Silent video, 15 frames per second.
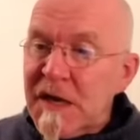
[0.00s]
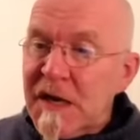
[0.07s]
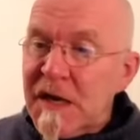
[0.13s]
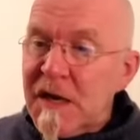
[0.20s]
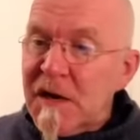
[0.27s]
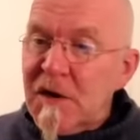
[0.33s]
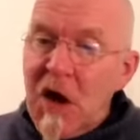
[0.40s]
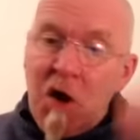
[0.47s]

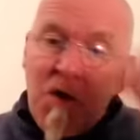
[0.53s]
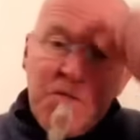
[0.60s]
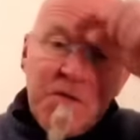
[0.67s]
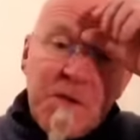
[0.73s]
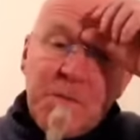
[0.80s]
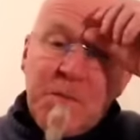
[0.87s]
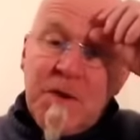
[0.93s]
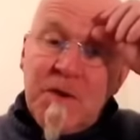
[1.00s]
uh, over
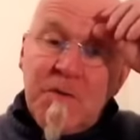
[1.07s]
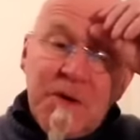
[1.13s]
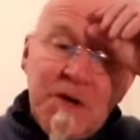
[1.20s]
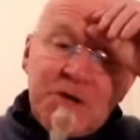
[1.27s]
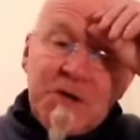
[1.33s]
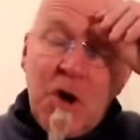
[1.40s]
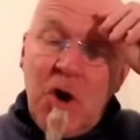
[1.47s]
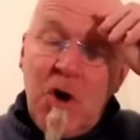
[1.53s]
the
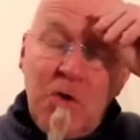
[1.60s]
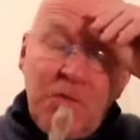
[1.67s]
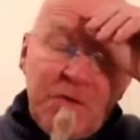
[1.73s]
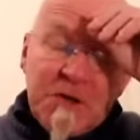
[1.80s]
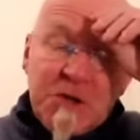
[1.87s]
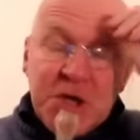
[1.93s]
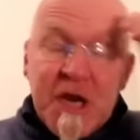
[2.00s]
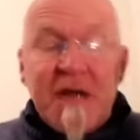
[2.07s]
period
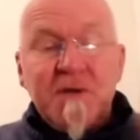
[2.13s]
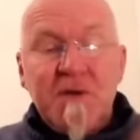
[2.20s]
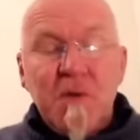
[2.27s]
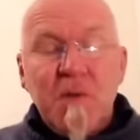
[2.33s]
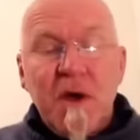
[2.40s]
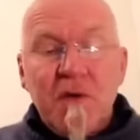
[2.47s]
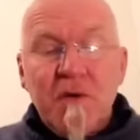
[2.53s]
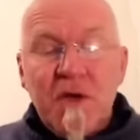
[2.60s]
of
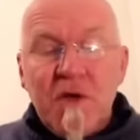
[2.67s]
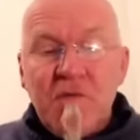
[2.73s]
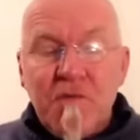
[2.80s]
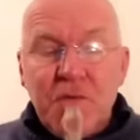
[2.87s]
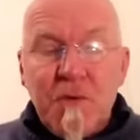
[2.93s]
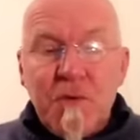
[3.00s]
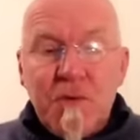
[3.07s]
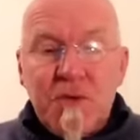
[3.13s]
January
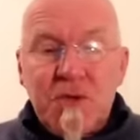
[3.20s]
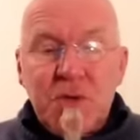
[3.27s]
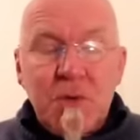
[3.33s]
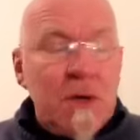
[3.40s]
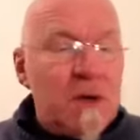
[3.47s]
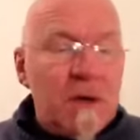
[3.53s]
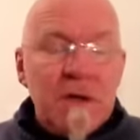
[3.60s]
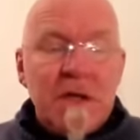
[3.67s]
through to
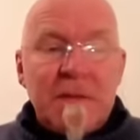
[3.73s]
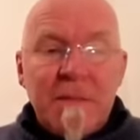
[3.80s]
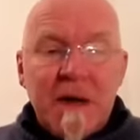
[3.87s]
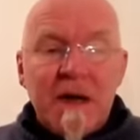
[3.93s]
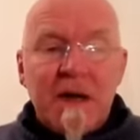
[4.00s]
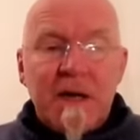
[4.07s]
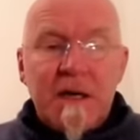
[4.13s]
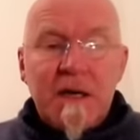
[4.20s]
early
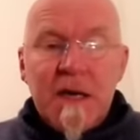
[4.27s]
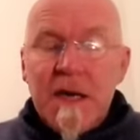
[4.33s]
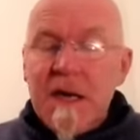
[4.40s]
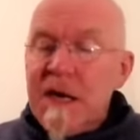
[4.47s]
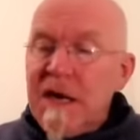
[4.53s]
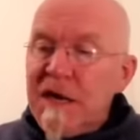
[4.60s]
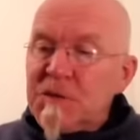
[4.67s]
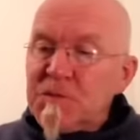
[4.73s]
May,
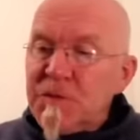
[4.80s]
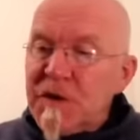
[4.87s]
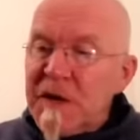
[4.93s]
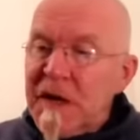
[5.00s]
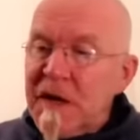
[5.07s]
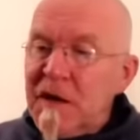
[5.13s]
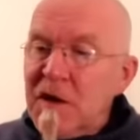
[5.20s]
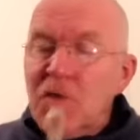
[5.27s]
is
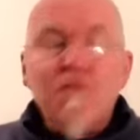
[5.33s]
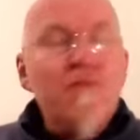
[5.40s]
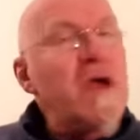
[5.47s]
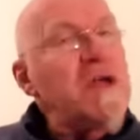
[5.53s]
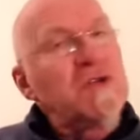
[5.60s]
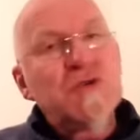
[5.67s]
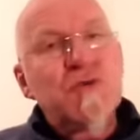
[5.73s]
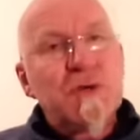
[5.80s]
bringing
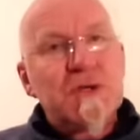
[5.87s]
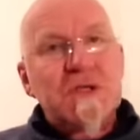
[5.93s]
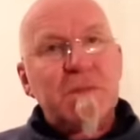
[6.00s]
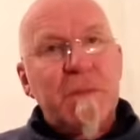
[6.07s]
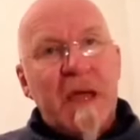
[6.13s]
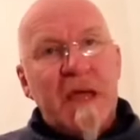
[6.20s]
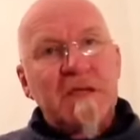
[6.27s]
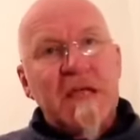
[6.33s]

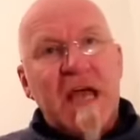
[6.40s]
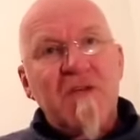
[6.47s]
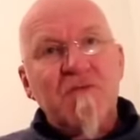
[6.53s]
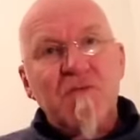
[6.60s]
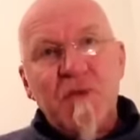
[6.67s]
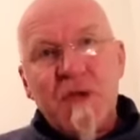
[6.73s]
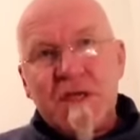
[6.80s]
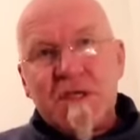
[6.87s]
retrospect and
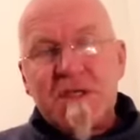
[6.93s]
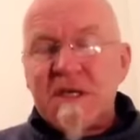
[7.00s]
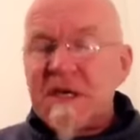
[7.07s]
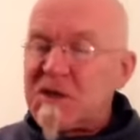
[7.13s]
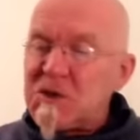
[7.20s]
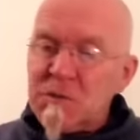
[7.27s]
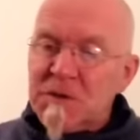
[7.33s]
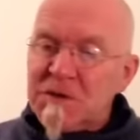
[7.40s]

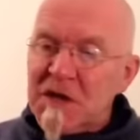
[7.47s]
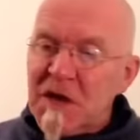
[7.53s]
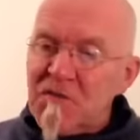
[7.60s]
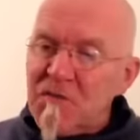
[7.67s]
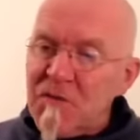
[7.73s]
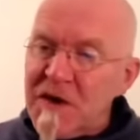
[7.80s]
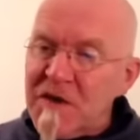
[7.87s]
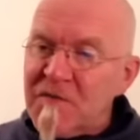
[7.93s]
reassessment
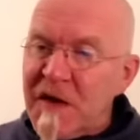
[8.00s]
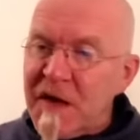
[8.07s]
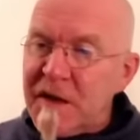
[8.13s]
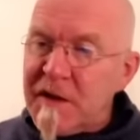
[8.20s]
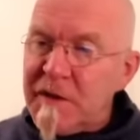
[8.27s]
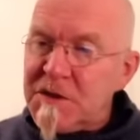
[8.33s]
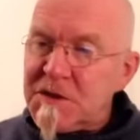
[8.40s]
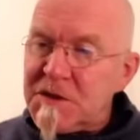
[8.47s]
and
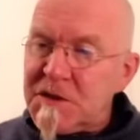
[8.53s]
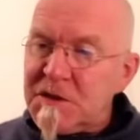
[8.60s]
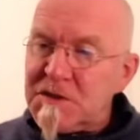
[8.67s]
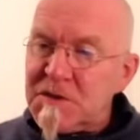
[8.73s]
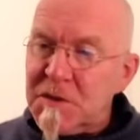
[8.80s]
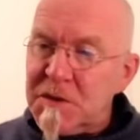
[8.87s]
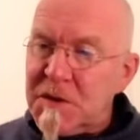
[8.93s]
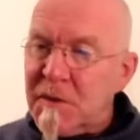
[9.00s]
reevaluation
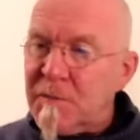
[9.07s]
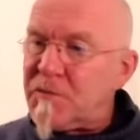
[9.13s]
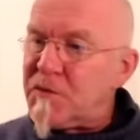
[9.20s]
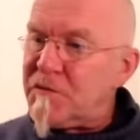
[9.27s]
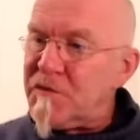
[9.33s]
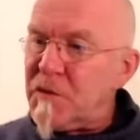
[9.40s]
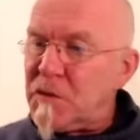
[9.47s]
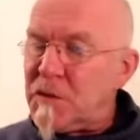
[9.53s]
into a number
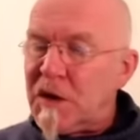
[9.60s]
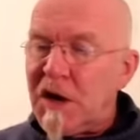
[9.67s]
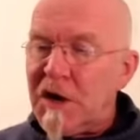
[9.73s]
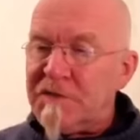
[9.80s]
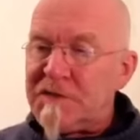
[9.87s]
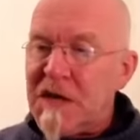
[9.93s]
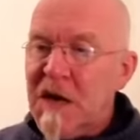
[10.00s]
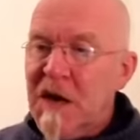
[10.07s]
of your
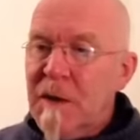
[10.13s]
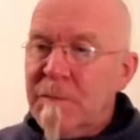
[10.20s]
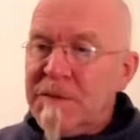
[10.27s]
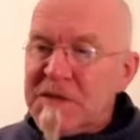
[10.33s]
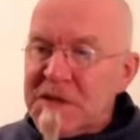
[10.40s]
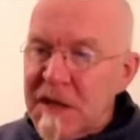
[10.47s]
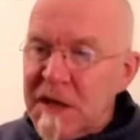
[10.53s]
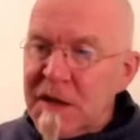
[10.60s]
lives,
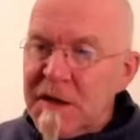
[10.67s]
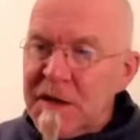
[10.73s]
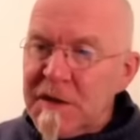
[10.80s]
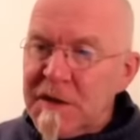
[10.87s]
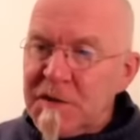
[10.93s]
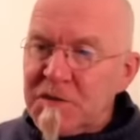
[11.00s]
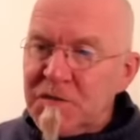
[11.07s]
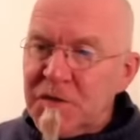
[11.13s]
particularly
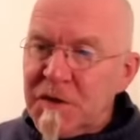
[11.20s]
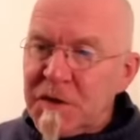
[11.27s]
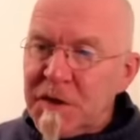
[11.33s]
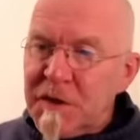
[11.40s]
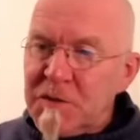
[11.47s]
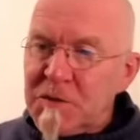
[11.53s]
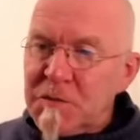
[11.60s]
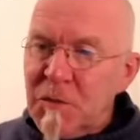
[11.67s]
those
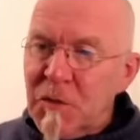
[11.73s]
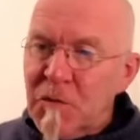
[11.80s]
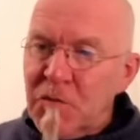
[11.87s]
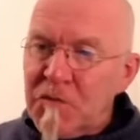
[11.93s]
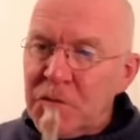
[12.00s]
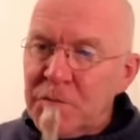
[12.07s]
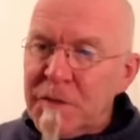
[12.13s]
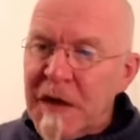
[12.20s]
Virgos born
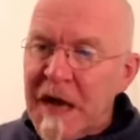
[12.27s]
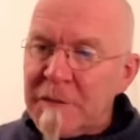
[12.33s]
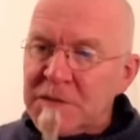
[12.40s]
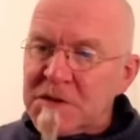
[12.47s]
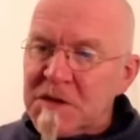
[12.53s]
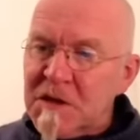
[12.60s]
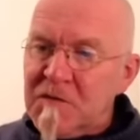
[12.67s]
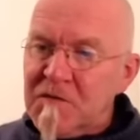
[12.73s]
from perhaps
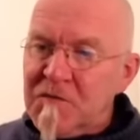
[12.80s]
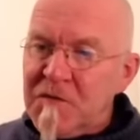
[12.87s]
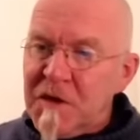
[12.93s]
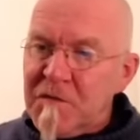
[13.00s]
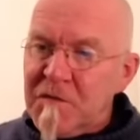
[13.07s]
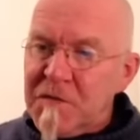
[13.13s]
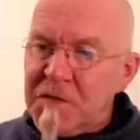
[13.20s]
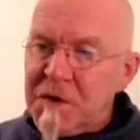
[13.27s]
the
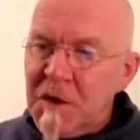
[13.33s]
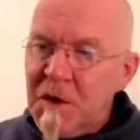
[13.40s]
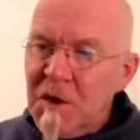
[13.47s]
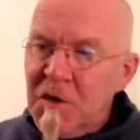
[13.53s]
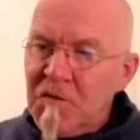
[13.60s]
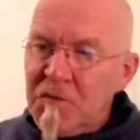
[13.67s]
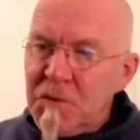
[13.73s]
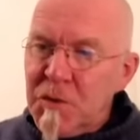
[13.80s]
5th
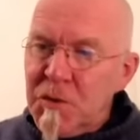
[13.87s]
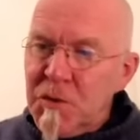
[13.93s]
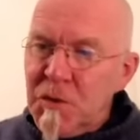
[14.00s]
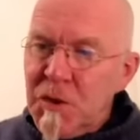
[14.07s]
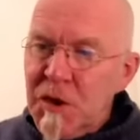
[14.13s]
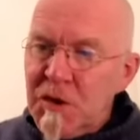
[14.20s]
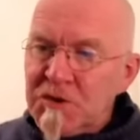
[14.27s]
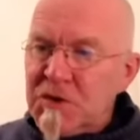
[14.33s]

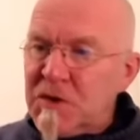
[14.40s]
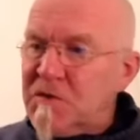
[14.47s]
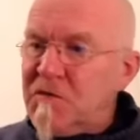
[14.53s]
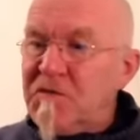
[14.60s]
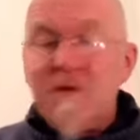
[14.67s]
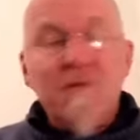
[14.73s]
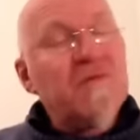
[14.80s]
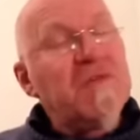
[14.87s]
through to the
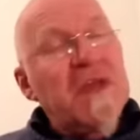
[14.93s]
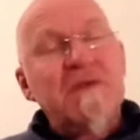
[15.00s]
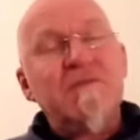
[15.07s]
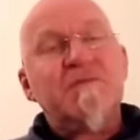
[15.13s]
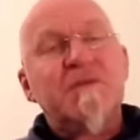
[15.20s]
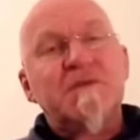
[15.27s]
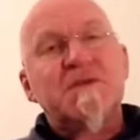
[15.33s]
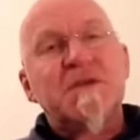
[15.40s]

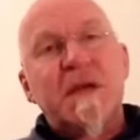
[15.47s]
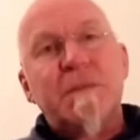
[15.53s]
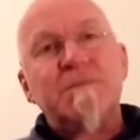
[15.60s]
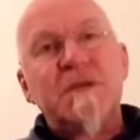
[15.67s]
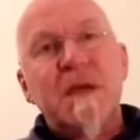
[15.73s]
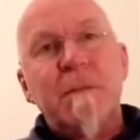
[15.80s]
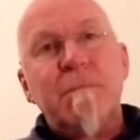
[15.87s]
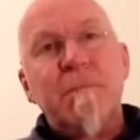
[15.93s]
15th of
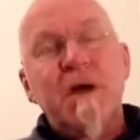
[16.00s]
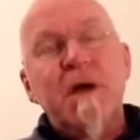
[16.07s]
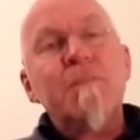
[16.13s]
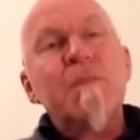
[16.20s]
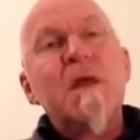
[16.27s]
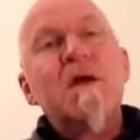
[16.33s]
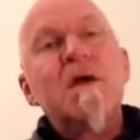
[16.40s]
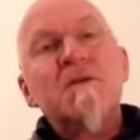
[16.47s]
September.
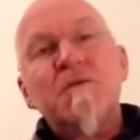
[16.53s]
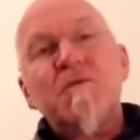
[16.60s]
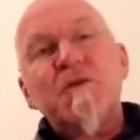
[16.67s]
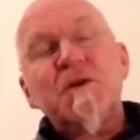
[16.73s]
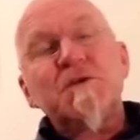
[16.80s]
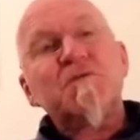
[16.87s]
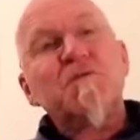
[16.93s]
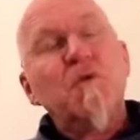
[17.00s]
The
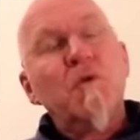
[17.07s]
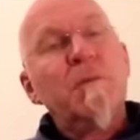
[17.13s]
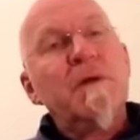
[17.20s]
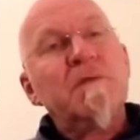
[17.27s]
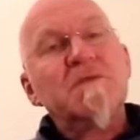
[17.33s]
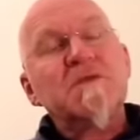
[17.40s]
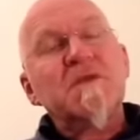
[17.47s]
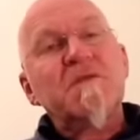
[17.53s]
first four
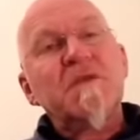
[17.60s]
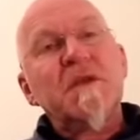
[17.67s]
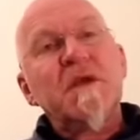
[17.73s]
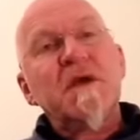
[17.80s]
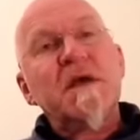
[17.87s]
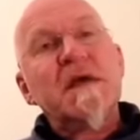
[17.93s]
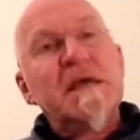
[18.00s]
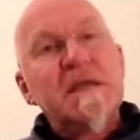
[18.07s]
months of the
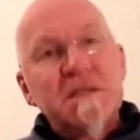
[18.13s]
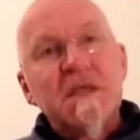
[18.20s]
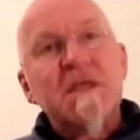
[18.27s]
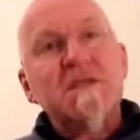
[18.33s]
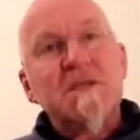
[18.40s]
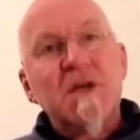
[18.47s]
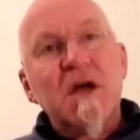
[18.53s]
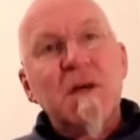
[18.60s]
year is
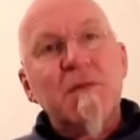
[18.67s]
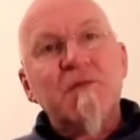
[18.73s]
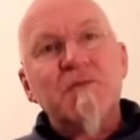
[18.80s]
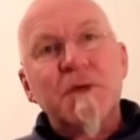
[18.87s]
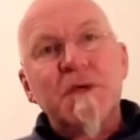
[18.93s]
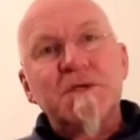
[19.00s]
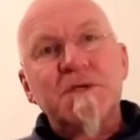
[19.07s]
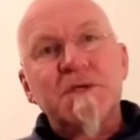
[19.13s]
a time of
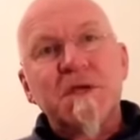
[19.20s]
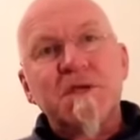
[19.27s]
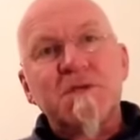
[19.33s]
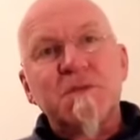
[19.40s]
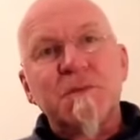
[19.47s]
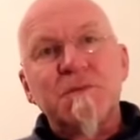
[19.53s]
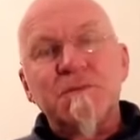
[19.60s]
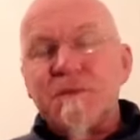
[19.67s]

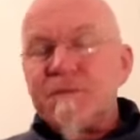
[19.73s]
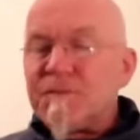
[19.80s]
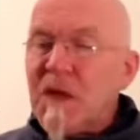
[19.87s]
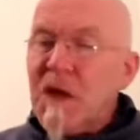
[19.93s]
reassessment.